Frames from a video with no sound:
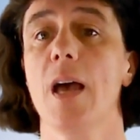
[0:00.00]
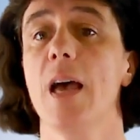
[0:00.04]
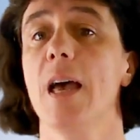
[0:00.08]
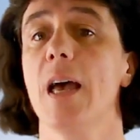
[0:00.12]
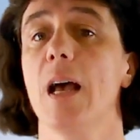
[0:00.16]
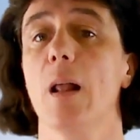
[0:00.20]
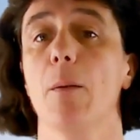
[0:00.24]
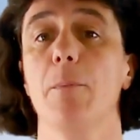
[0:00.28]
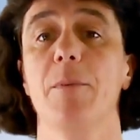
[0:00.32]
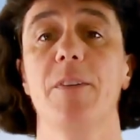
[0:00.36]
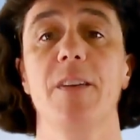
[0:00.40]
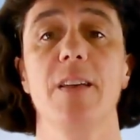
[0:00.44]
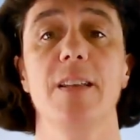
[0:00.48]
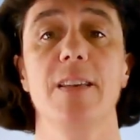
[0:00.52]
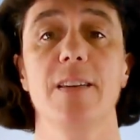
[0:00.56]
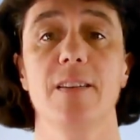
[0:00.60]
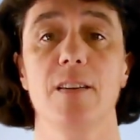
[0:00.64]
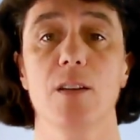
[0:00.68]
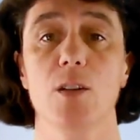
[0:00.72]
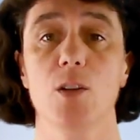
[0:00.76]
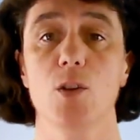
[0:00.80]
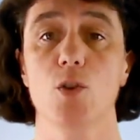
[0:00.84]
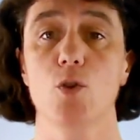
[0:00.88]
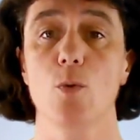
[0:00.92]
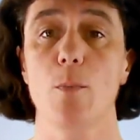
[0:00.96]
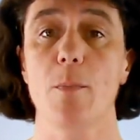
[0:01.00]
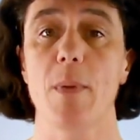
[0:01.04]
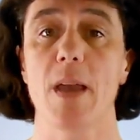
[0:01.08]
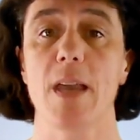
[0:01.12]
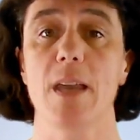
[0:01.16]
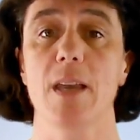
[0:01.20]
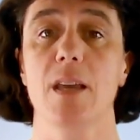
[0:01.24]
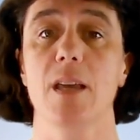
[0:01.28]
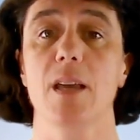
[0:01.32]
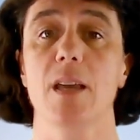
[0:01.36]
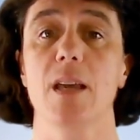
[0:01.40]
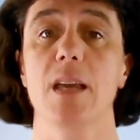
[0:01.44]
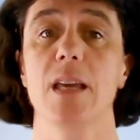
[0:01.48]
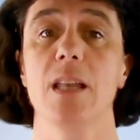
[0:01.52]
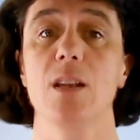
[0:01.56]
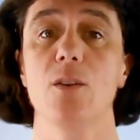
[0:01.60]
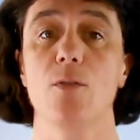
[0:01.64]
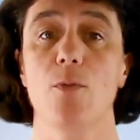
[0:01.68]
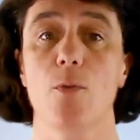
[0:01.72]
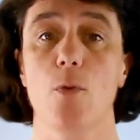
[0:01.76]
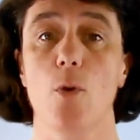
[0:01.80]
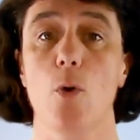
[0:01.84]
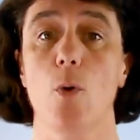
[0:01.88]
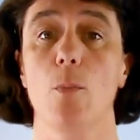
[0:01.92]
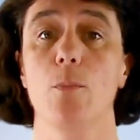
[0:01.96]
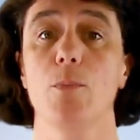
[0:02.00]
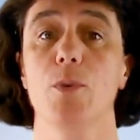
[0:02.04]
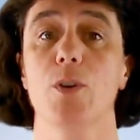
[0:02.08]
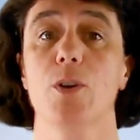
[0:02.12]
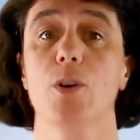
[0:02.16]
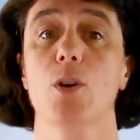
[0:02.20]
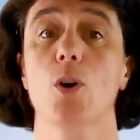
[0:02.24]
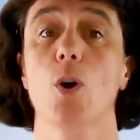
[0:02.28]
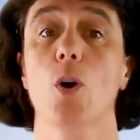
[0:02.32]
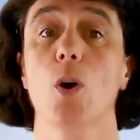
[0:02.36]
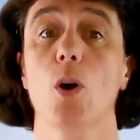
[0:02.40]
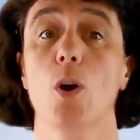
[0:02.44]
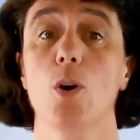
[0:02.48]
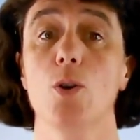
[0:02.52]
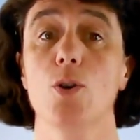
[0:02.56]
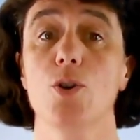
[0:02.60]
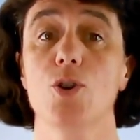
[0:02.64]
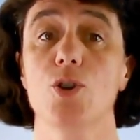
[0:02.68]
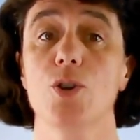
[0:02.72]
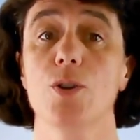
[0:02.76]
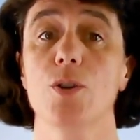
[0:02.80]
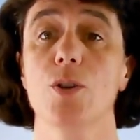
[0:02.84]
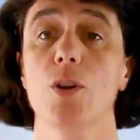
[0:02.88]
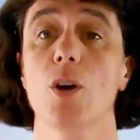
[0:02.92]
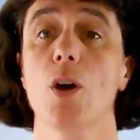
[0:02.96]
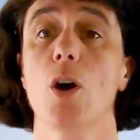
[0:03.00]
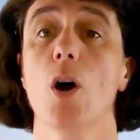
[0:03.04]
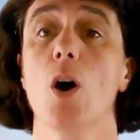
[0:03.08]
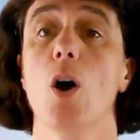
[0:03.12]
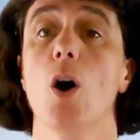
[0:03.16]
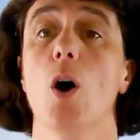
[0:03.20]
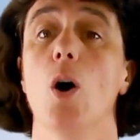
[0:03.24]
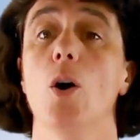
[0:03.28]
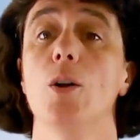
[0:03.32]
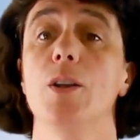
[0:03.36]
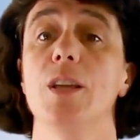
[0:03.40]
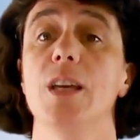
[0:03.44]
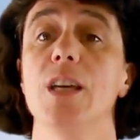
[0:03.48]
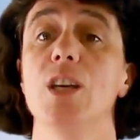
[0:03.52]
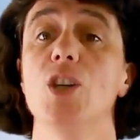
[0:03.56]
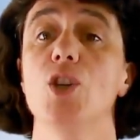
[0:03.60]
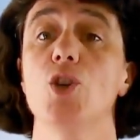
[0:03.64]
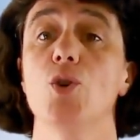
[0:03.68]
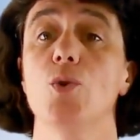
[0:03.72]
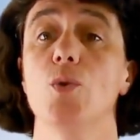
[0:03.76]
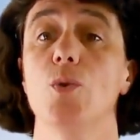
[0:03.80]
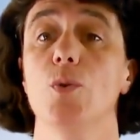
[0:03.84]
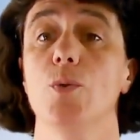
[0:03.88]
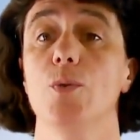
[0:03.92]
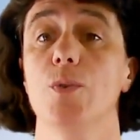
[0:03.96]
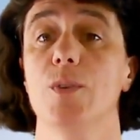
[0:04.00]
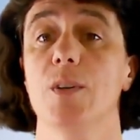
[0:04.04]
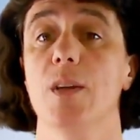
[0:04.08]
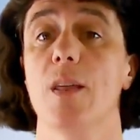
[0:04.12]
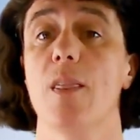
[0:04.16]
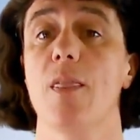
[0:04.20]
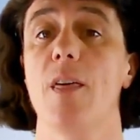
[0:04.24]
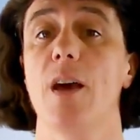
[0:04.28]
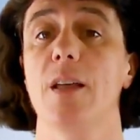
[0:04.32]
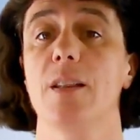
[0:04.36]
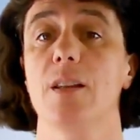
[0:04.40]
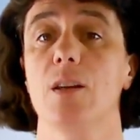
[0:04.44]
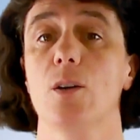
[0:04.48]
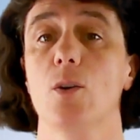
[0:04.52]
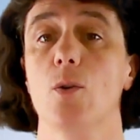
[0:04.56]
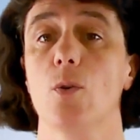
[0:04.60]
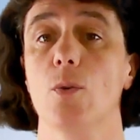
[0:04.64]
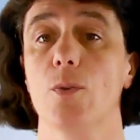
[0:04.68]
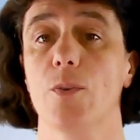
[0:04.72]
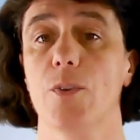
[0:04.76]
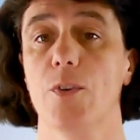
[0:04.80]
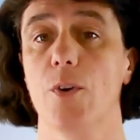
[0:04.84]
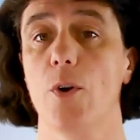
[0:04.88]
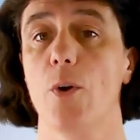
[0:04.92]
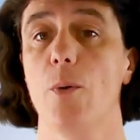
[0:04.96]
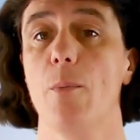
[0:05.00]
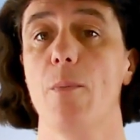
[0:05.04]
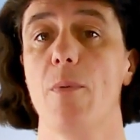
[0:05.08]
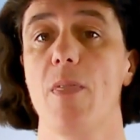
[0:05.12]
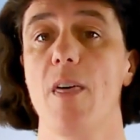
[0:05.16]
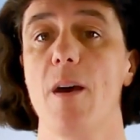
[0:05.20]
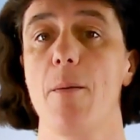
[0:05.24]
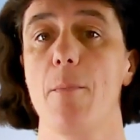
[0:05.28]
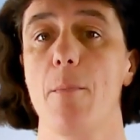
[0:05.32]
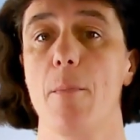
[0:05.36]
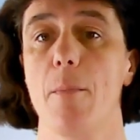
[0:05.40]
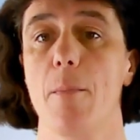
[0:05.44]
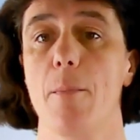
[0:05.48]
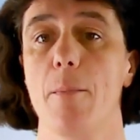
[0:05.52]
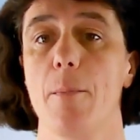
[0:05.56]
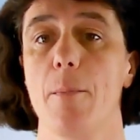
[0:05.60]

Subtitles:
Help citizens to make informed conclusions on issues that concern them,